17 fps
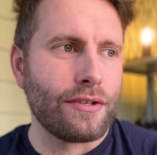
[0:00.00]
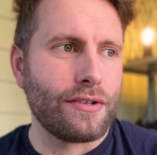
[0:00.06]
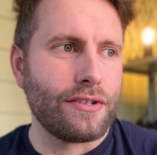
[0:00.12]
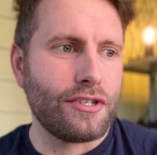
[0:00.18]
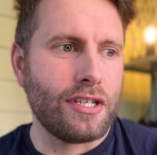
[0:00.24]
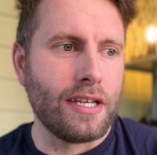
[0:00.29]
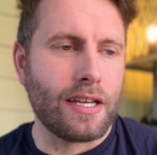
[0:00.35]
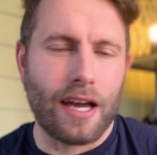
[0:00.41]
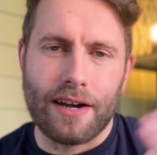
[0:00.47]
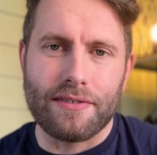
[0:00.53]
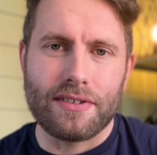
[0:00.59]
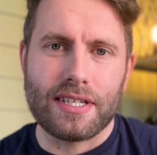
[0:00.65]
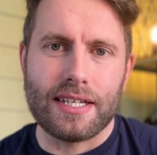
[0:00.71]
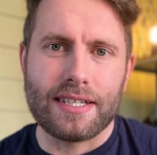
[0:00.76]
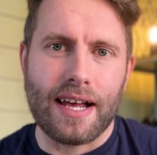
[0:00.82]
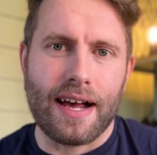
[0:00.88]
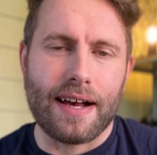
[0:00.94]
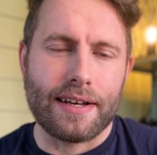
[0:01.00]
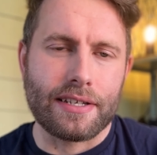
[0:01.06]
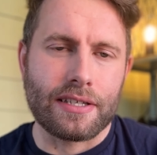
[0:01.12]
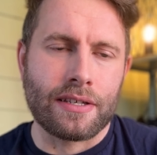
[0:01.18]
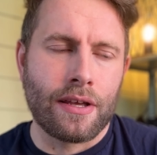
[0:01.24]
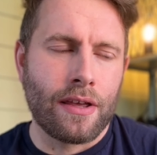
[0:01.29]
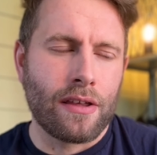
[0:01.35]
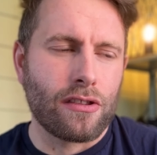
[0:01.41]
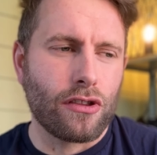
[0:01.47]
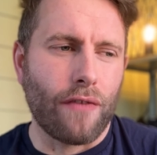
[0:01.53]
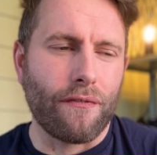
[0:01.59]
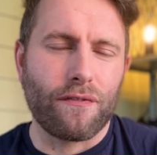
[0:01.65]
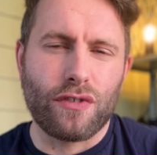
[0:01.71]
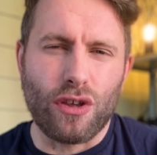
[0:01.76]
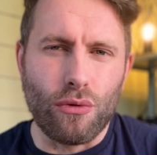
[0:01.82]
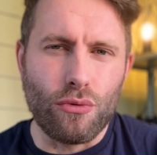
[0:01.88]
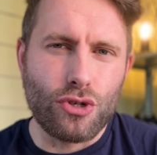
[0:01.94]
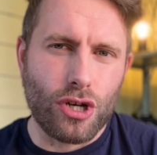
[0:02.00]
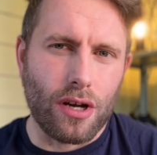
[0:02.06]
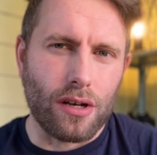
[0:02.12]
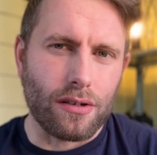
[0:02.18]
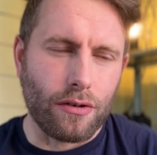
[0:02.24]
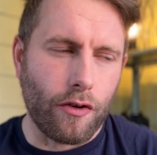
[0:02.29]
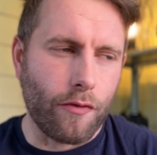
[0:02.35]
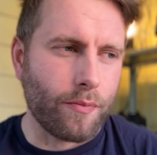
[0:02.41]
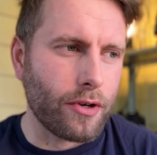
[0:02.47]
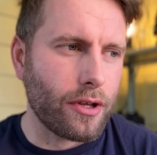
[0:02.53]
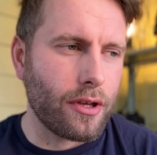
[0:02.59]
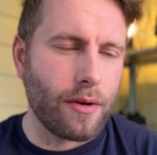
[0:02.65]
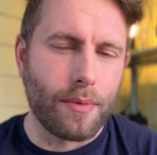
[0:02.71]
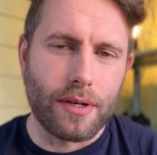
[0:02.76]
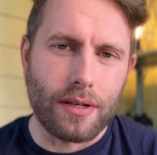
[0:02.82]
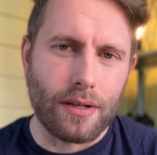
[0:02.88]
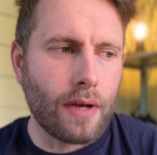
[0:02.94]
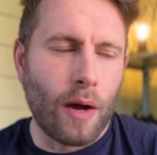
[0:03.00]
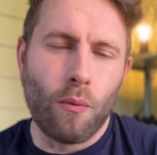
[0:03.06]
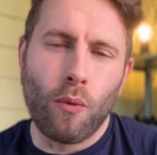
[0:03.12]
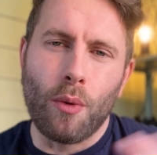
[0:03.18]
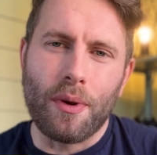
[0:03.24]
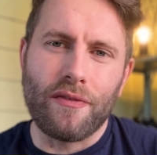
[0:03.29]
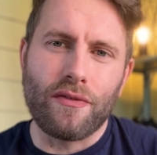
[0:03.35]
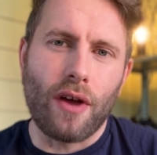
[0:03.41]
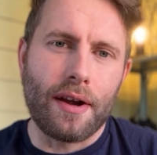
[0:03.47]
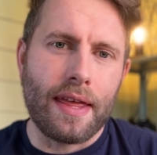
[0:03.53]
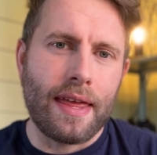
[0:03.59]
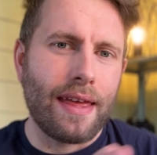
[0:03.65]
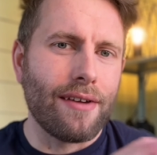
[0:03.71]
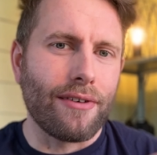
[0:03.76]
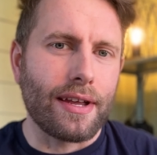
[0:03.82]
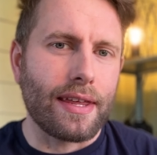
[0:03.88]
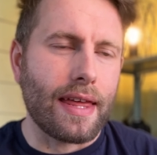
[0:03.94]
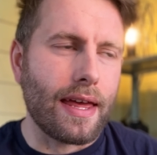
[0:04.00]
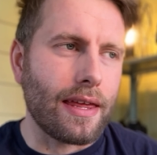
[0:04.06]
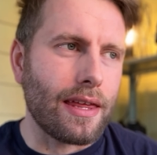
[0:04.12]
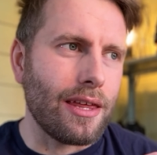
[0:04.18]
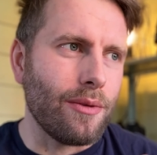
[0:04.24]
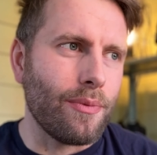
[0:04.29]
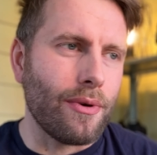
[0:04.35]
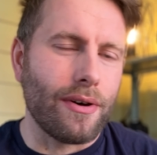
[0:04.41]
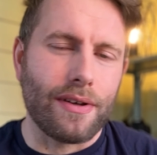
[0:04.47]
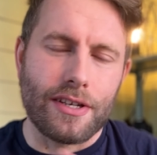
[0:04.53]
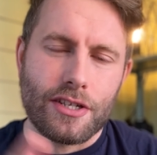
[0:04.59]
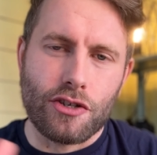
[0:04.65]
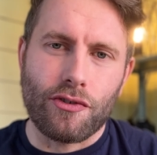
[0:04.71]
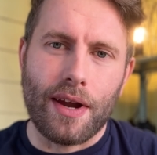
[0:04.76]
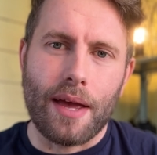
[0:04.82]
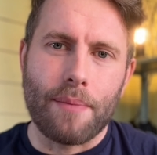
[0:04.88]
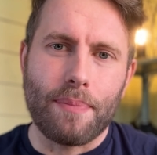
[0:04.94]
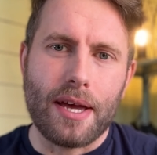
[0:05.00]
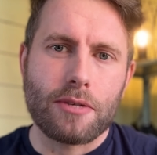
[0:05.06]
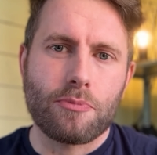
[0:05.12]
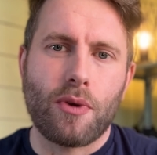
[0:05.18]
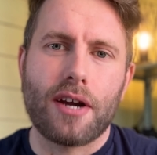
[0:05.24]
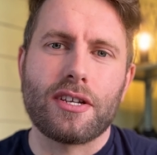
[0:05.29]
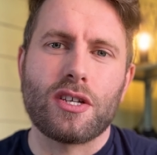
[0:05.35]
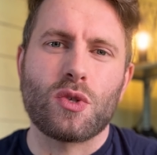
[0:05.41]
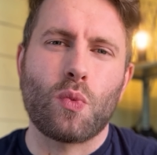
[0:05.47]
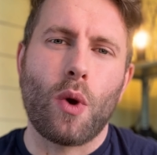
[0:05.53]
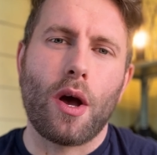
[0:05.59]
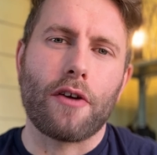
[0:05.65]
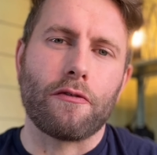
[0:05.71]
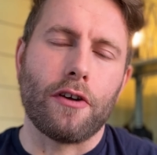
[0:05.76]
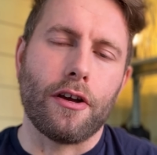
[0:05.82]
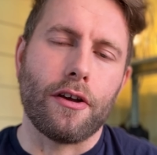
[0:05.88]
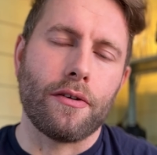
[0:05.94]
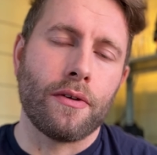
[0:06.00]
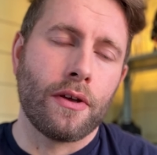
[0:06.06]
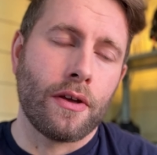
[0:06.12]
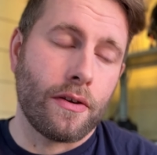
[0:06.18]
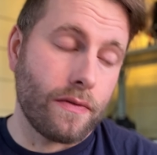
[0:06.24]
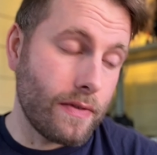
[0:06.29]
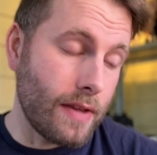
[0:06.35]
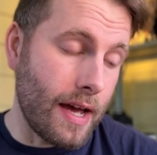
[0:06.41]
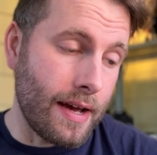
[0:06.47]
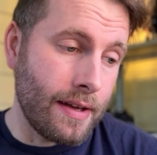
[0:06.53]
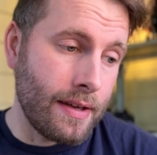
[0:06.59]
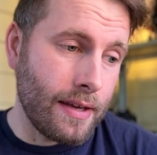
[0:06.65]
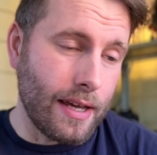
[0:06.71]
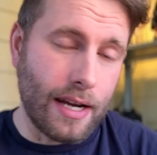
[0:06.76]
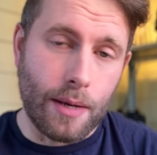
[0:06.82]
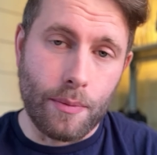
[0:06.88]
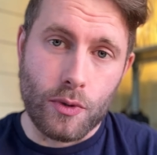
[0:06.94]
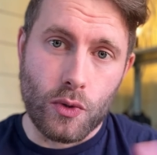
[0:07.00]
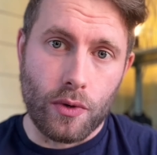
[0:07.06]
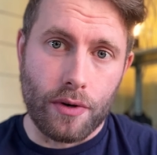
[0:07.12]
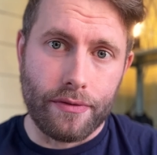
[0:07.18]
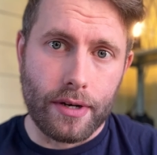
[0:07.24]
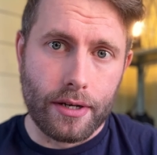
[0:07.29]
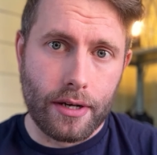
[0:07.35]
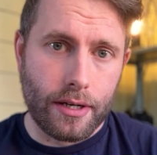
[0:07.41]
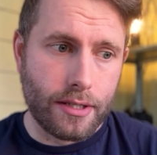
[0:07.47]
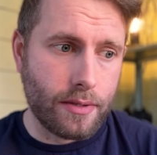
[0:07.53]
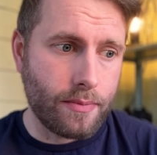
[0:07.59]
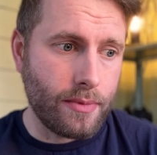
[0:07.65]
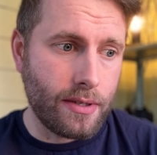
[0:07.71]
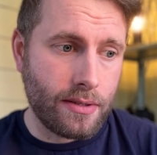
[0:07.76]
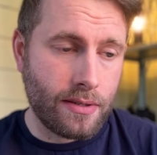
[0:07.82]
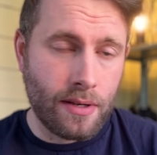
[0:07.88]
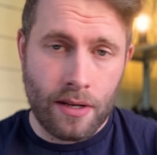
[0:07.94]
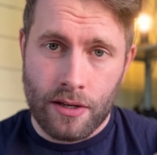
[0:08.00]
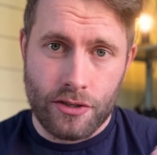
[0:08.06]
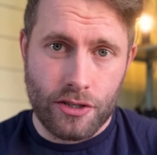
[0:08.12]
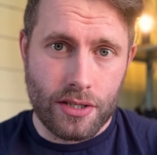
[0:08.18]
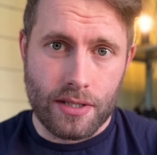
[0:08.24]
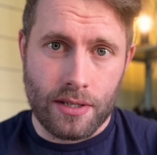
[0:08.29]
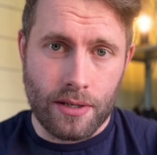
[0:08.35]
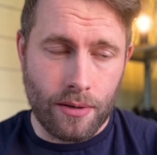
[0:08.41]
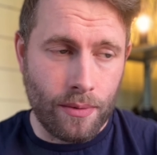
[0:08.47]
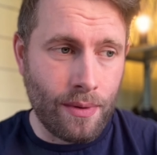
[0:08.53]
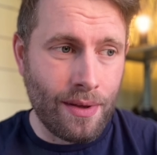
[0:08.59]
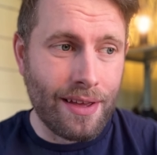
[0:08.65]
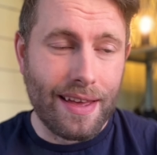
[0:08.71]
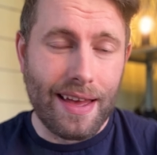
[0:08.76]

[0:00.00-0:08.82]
She kind of sees that as the future of procurement, and what we've done here at Gatekeeper is create a best practice workflow that enables all of our customers just to